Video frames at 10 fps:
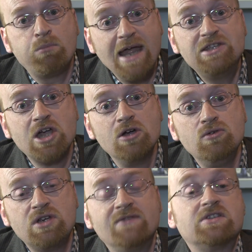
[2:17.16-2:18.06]

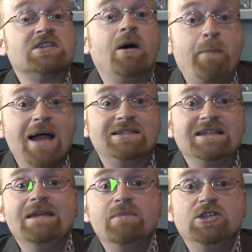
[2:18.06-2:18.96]
Plato gives us our
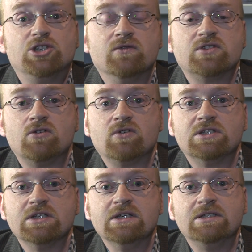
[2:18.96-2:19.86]
best image of
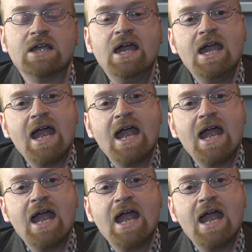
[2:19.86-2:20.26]
Socrates.